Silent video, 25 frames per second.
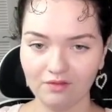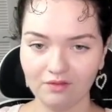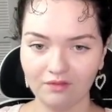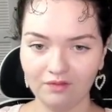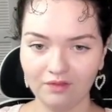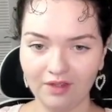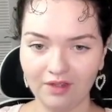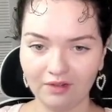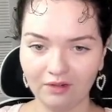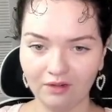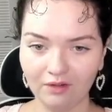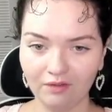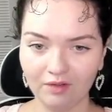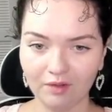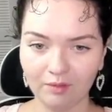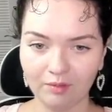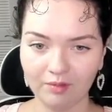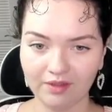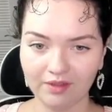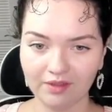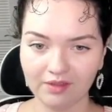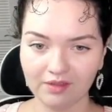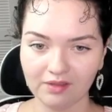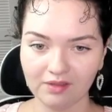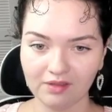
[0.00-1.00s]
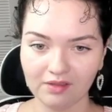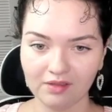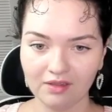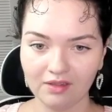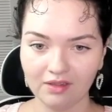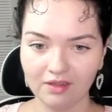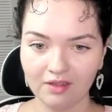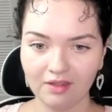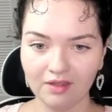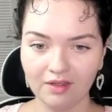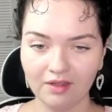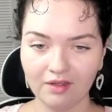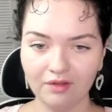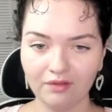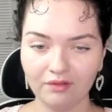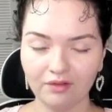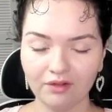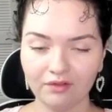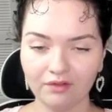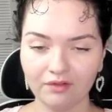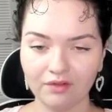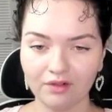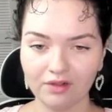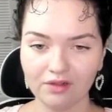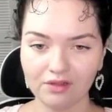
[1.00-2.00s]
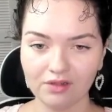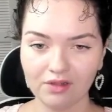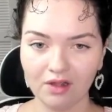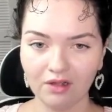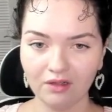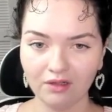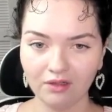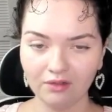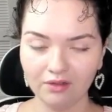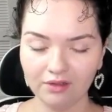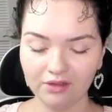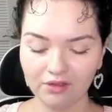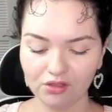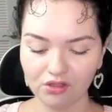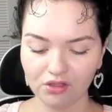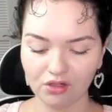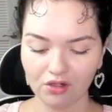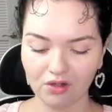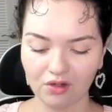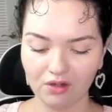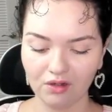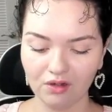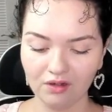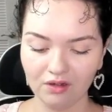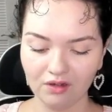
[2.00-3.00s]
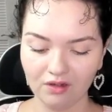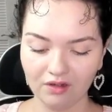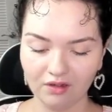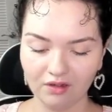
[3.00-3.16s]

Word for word: flying all over the place. Reverse Hollow Lechonk.